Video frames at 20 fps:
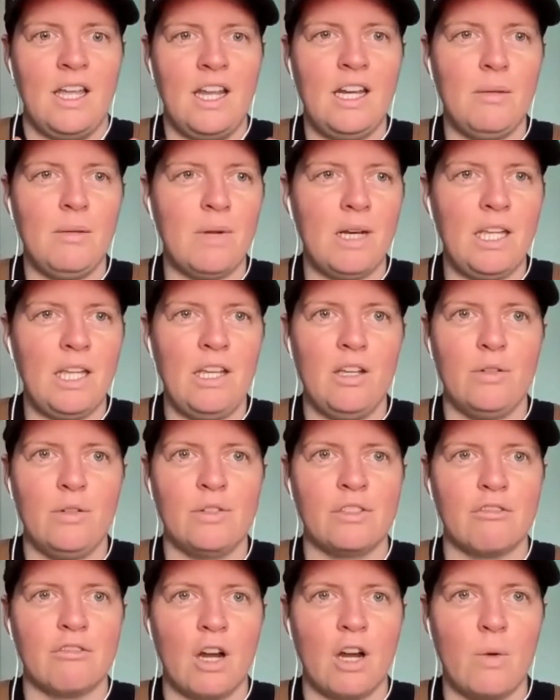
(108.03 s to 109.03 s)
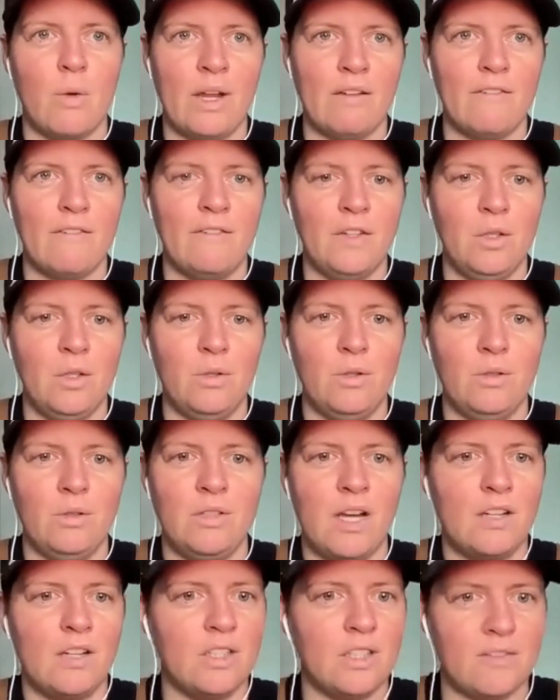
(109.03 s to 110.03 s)
anybody who's growing food,
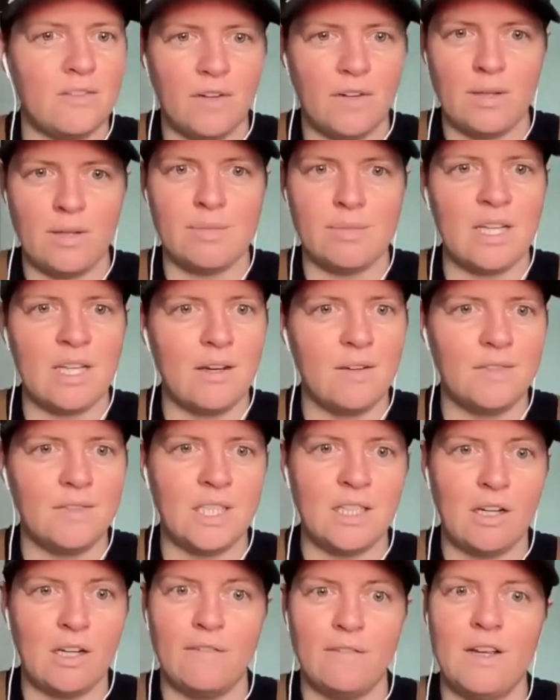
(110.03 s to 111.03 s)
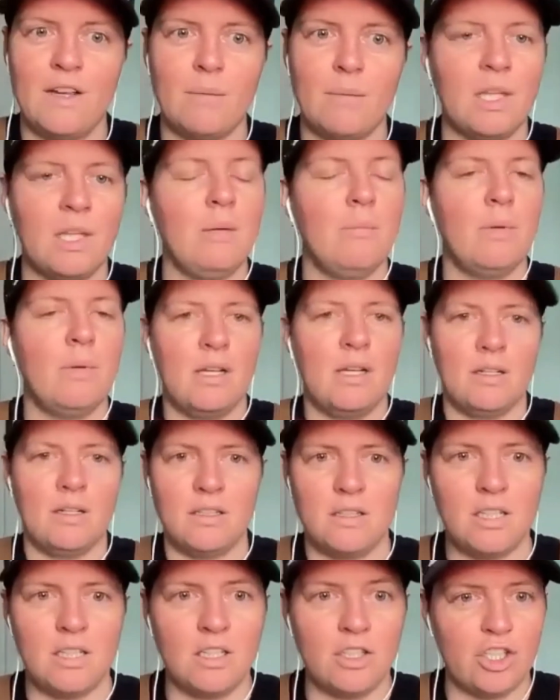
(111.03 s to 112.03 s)
not just for themselves and their family, but
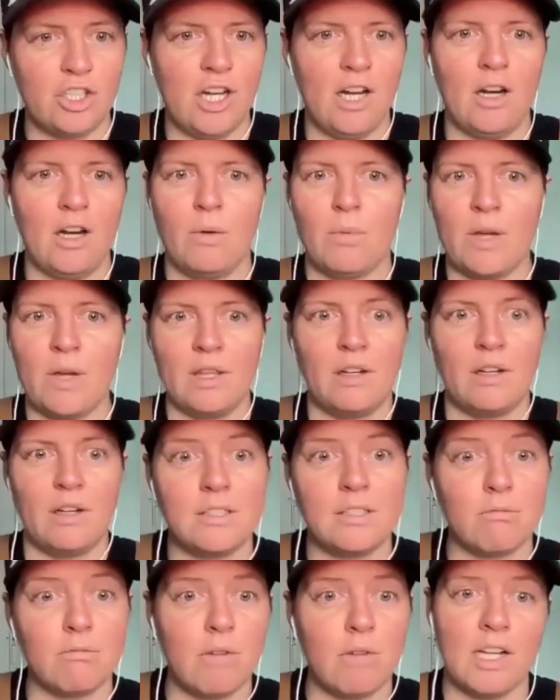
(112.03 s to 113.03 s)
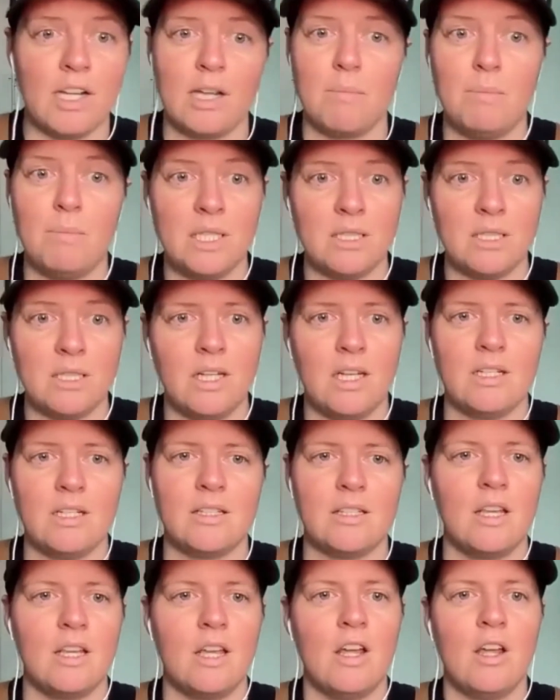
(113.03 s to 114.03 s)
to share, whether it's running a
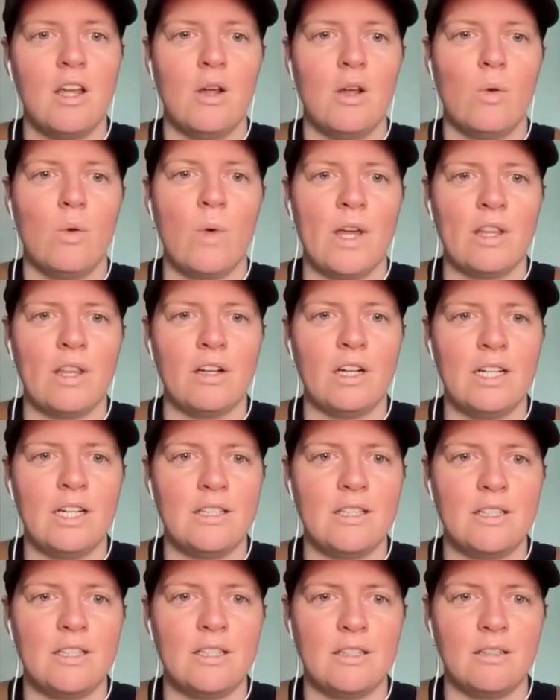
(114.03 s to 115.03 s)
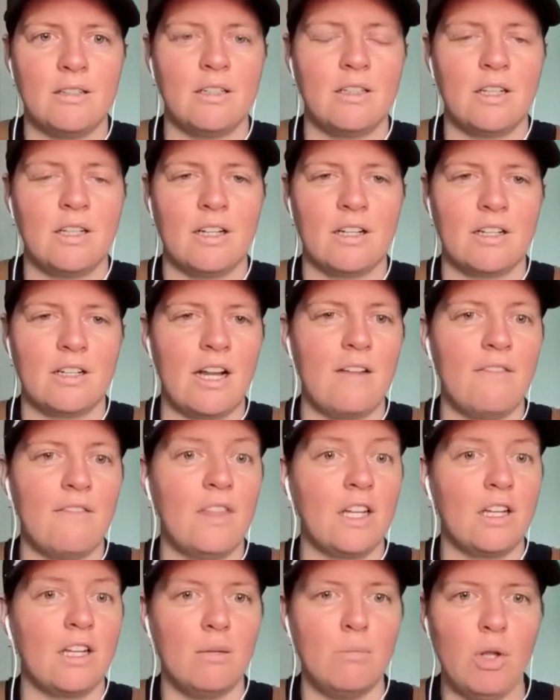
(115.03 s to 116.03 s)
business, whether it's kind of
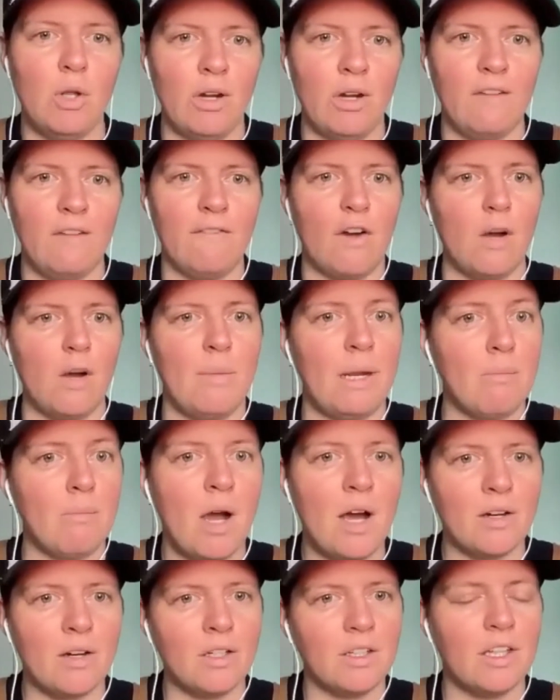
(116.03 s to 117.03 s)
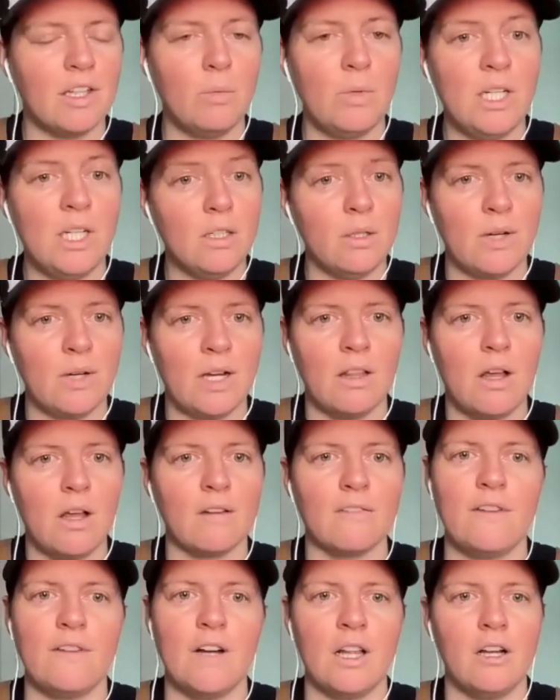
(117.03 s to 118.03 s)
the community farming model that we do at
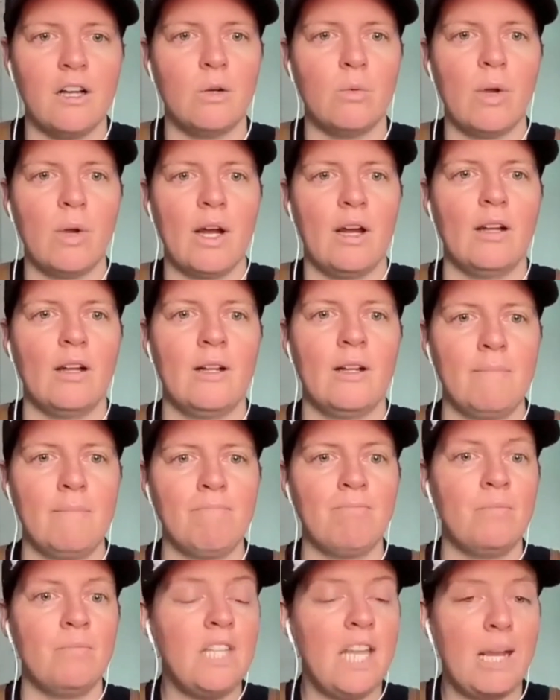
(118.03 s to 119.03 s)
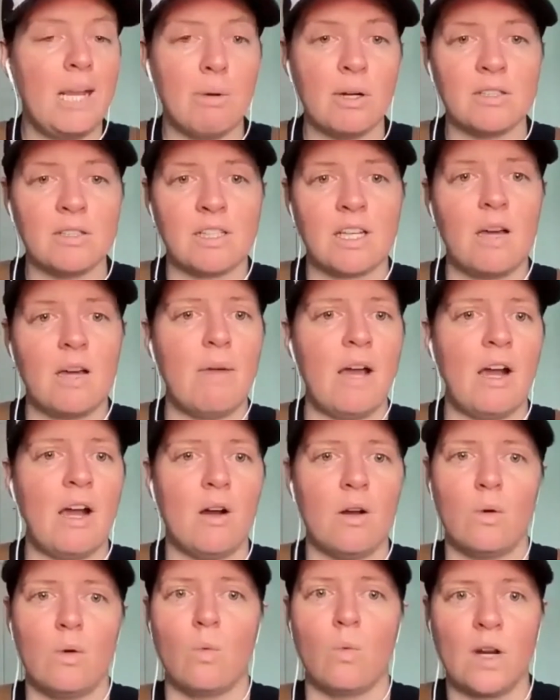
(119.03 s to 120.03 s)
Longfellow, where neighbors come
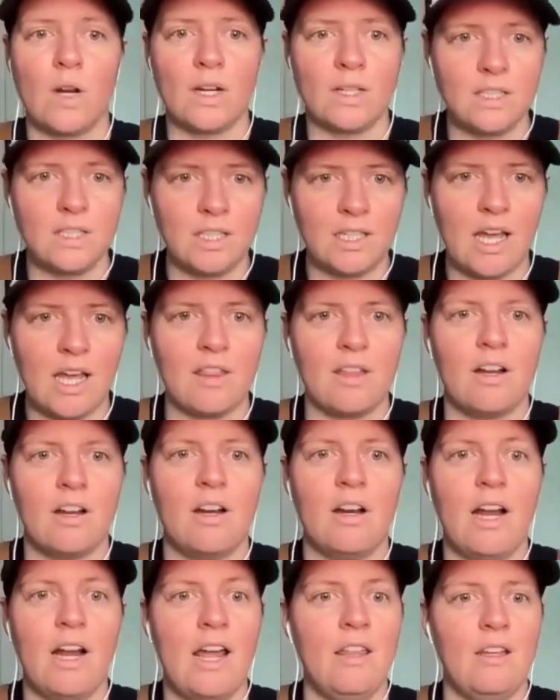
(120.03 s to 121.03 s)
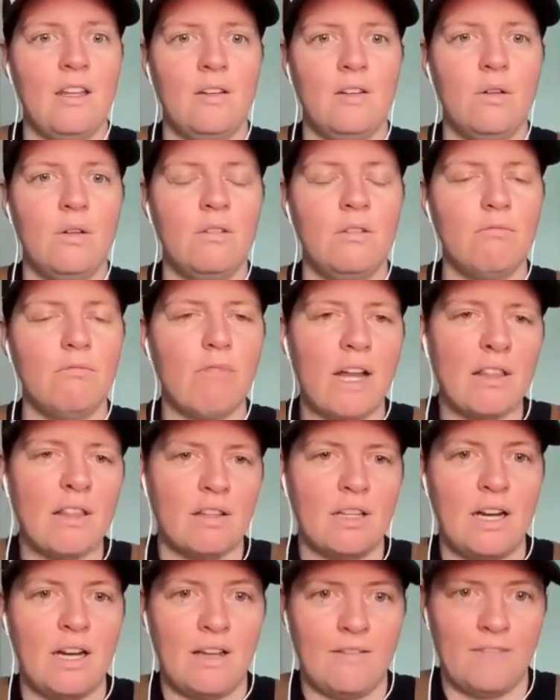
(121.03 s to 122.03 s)
out, work together, and
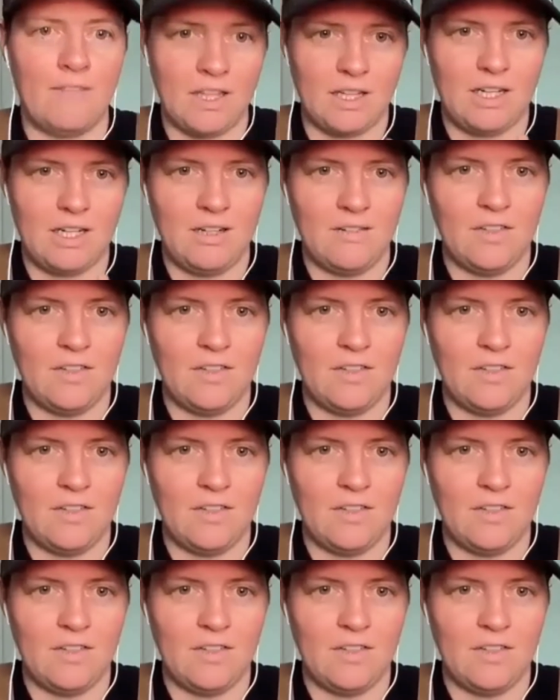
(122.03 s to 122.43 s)
rather than having the